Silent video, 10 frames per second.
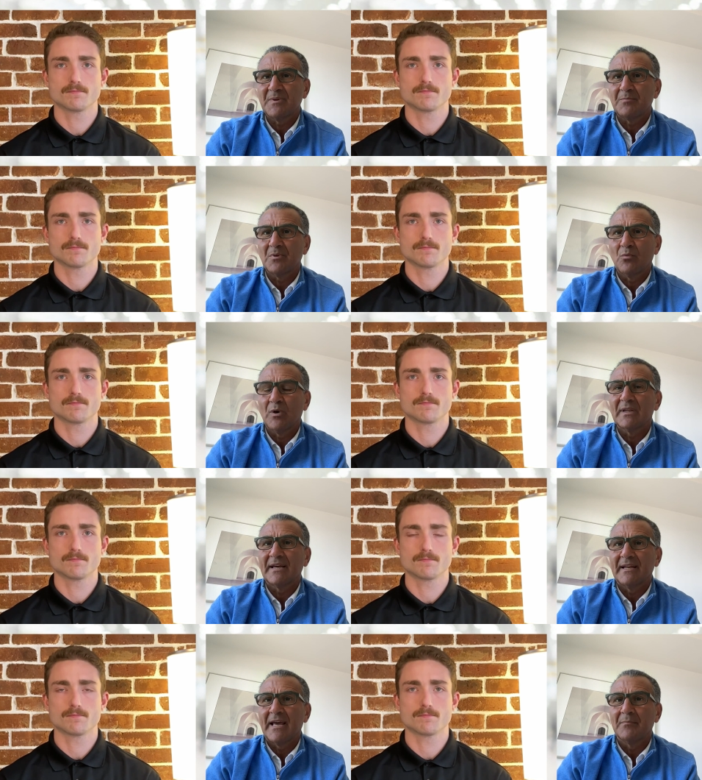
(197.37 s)
Speaker 1: people willing
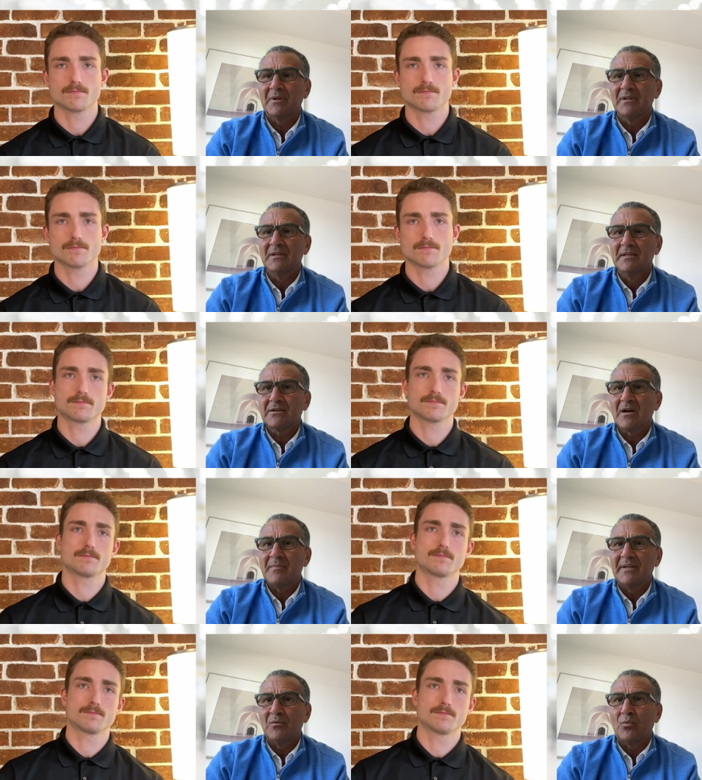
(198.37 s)
and able to come
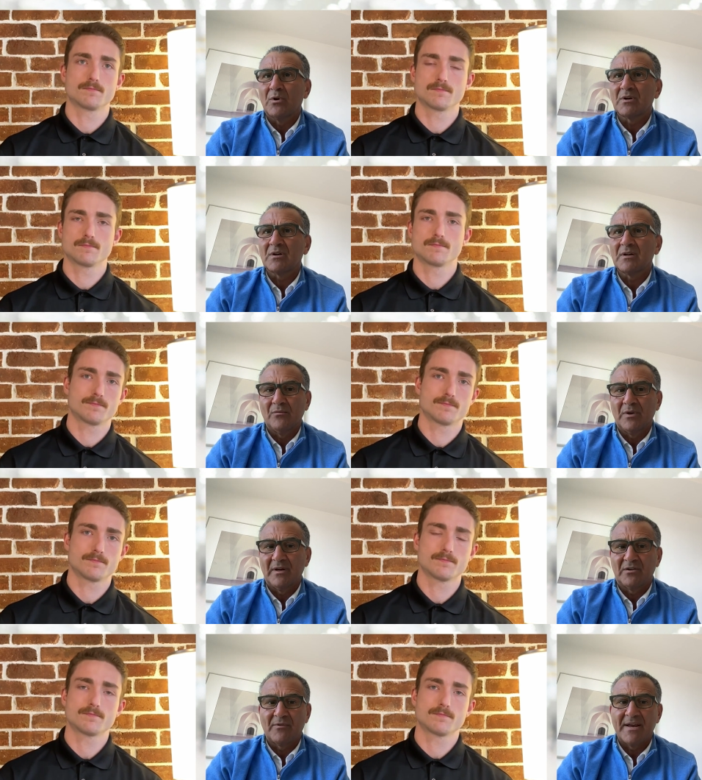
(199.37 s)
in and work with a
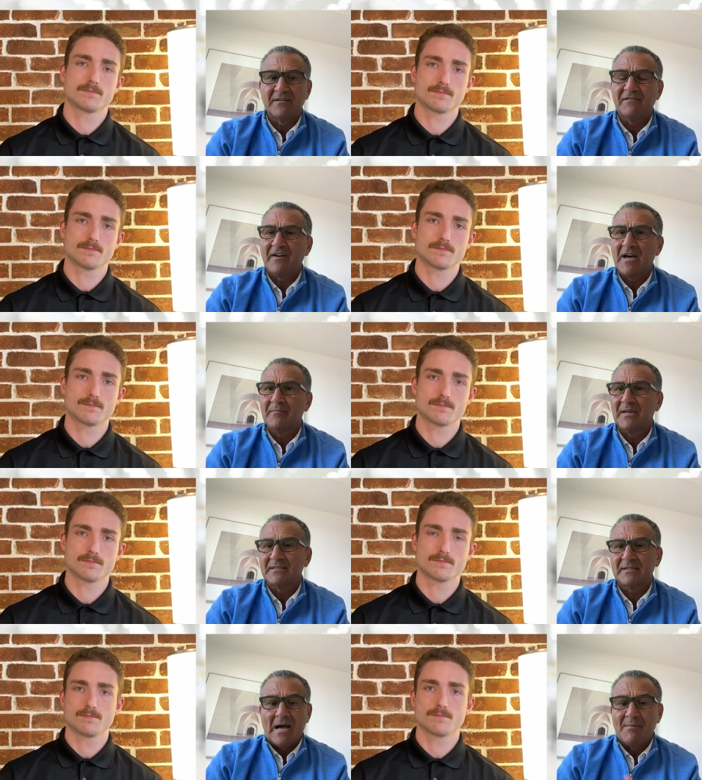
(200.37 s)
great
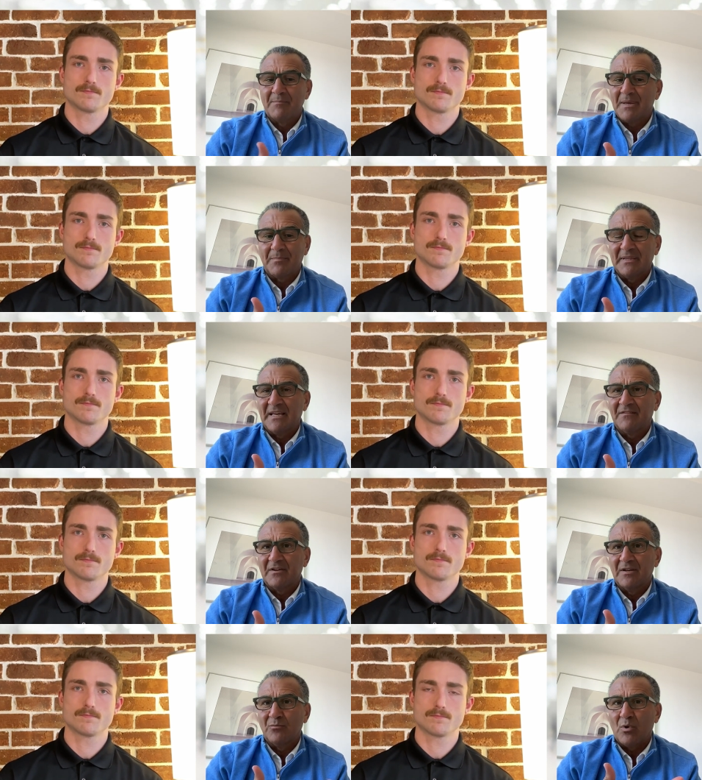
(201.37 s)
environment. I'm a big believer
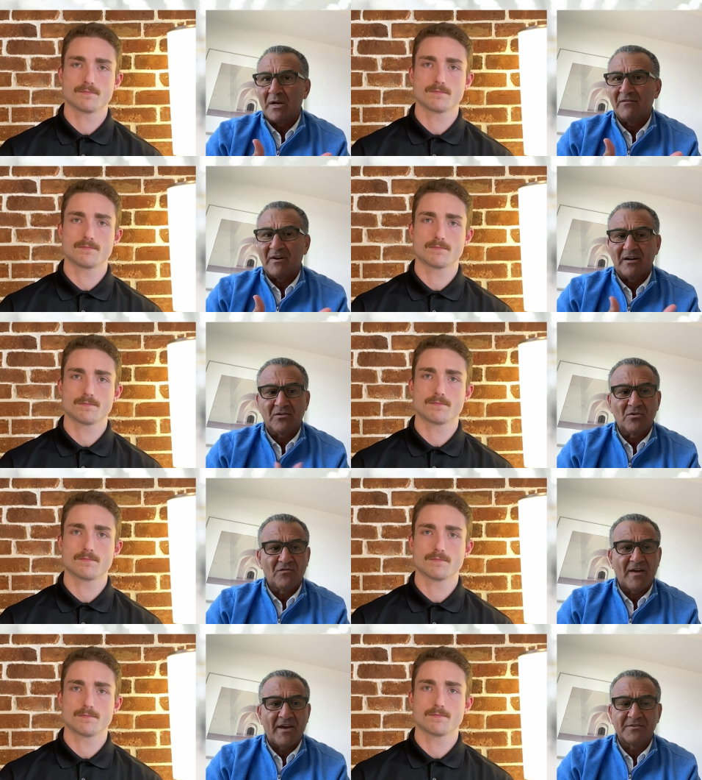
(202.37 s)
in one of our core
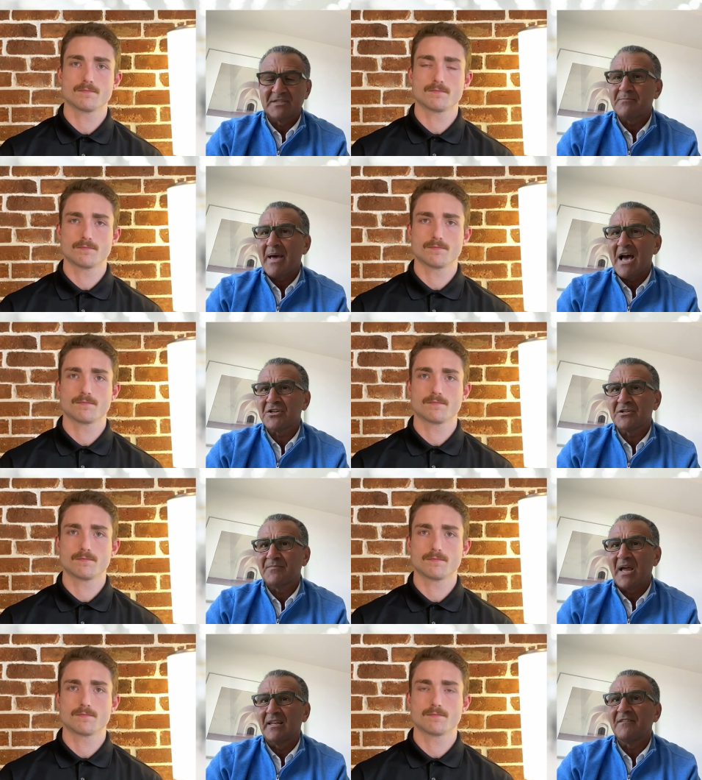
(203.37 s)
values is passion.
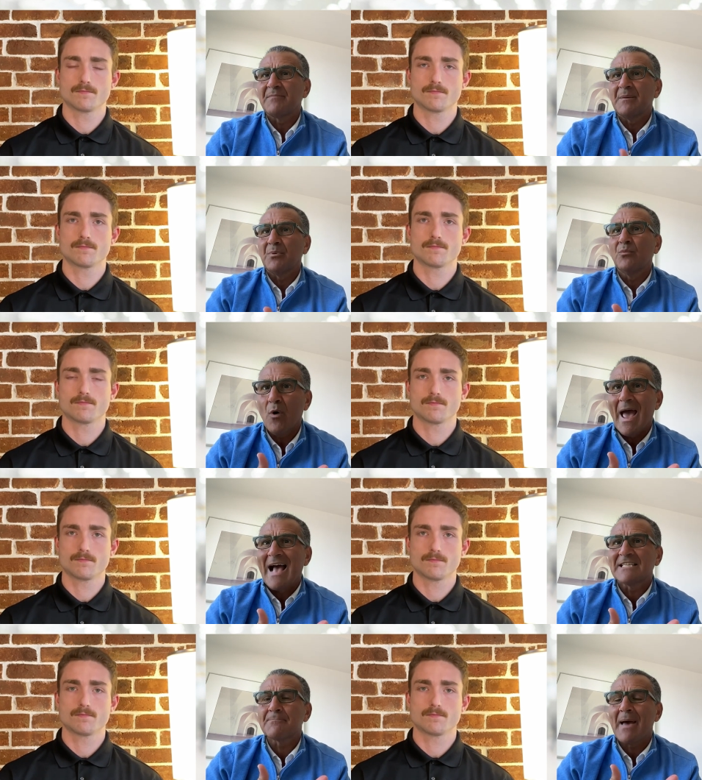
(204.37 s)
I love people who
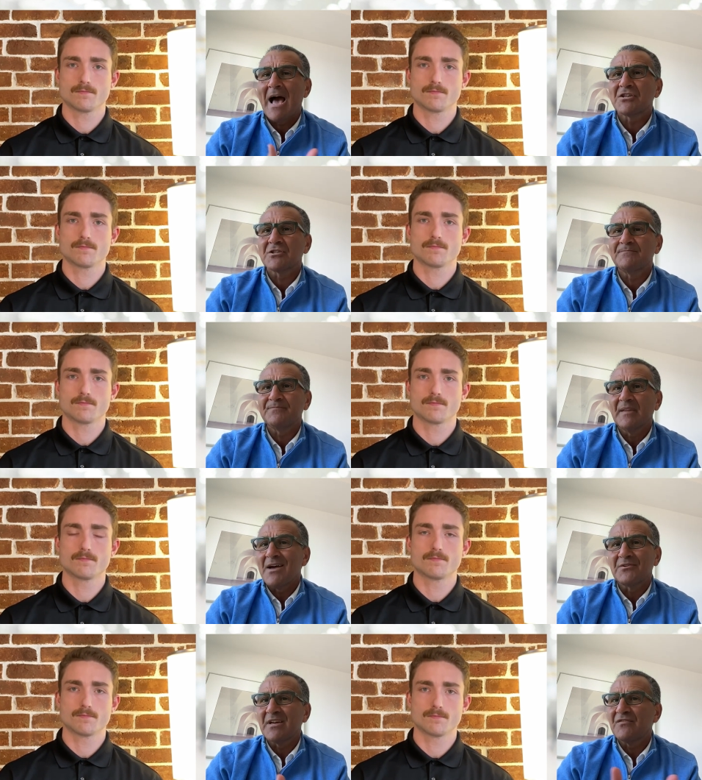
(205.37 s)
has passion. I
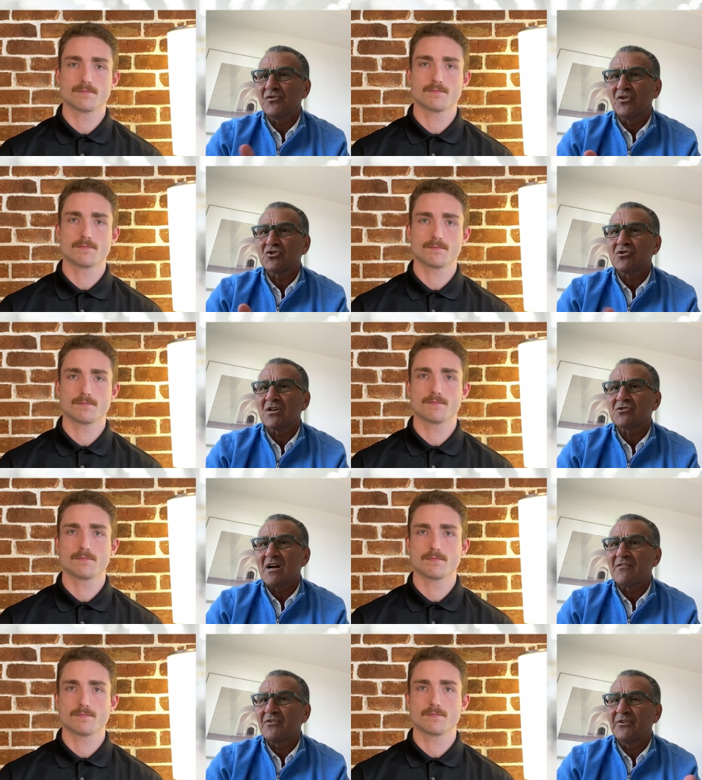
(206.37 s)
don't care if you're a truck
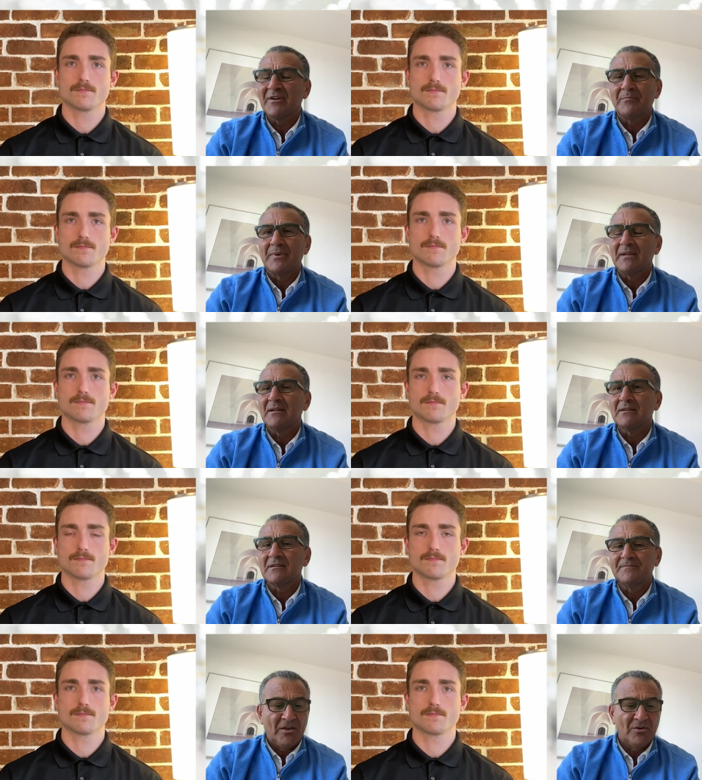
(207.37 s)
driver, you're a biller,
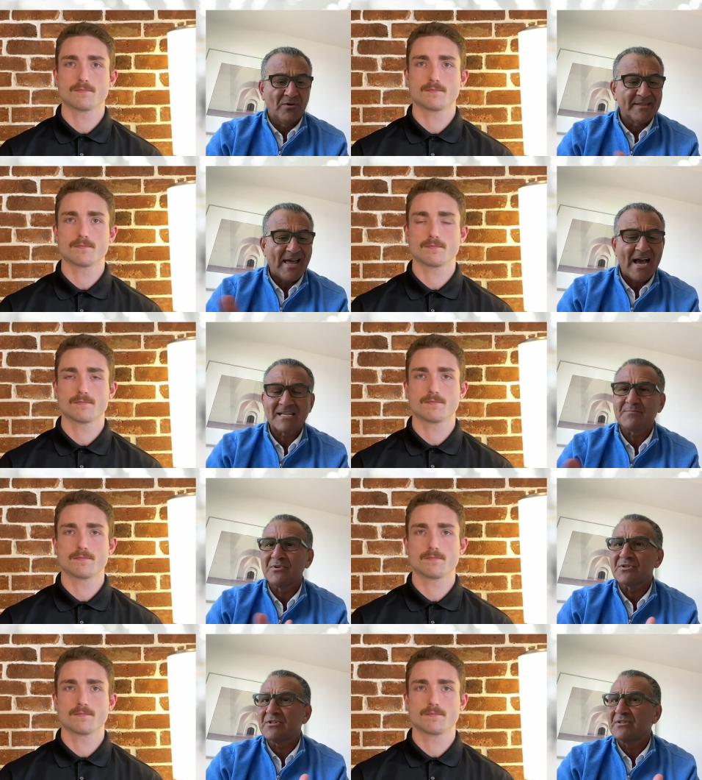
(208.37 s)
you're a tax
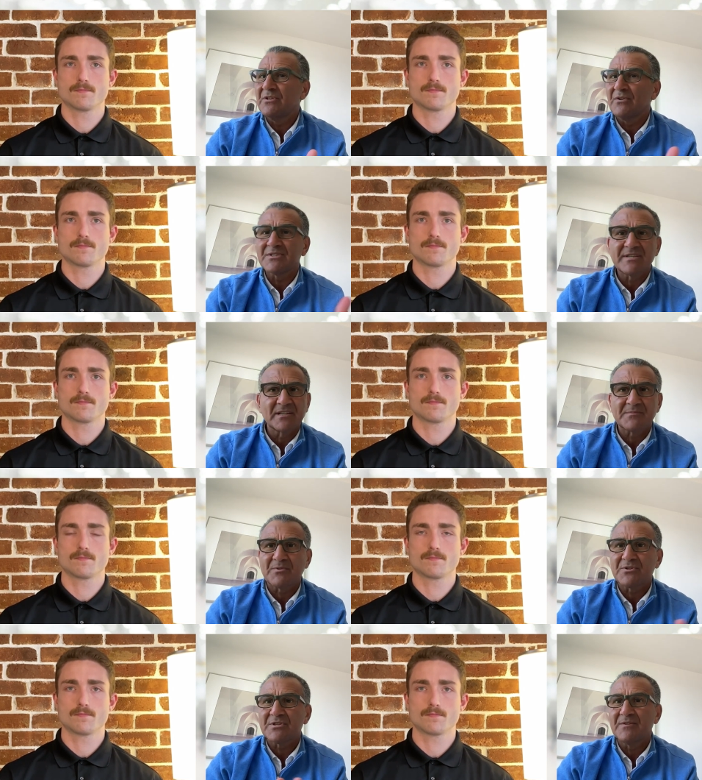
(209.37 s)
person, you're a
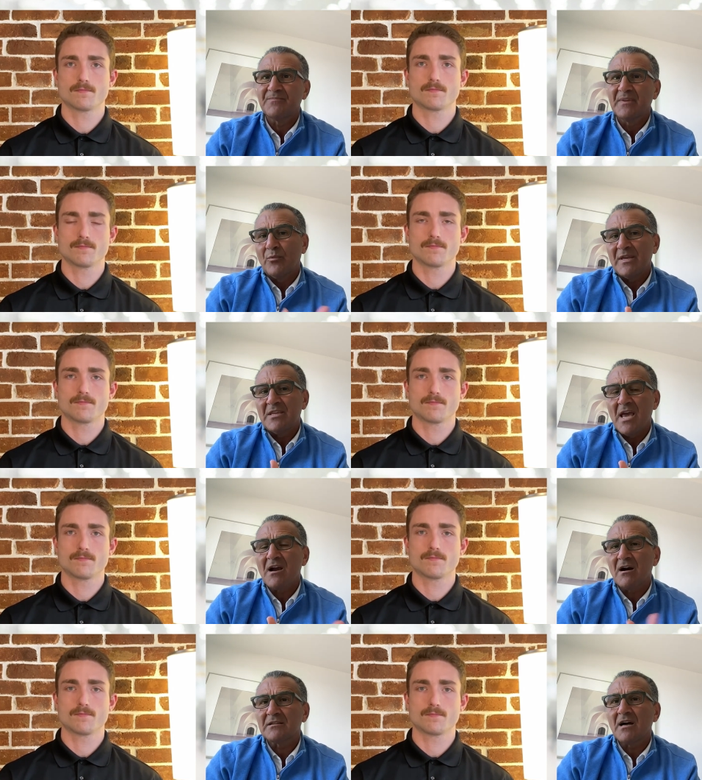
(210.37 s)
salesperson. We take
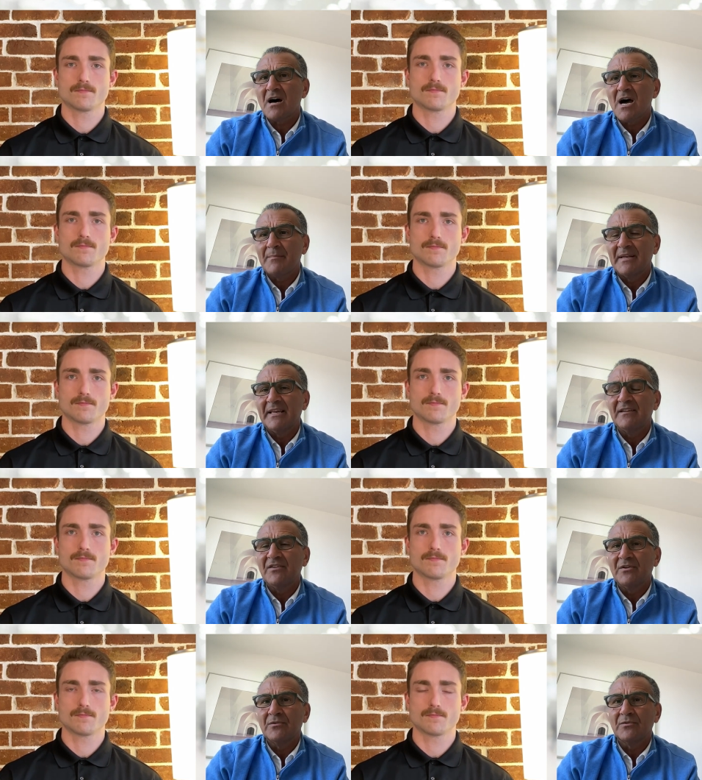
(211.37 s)
our time and
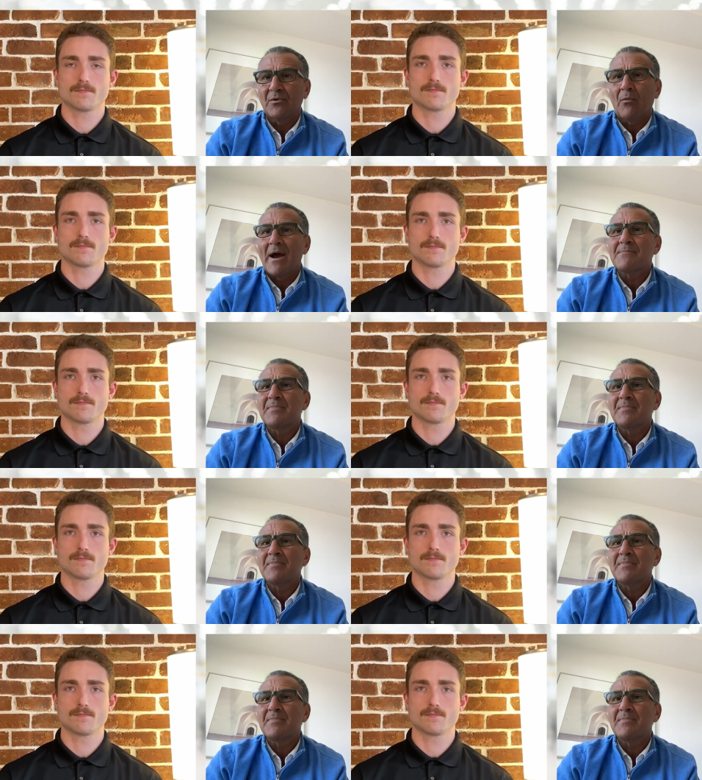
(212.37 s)
interview the right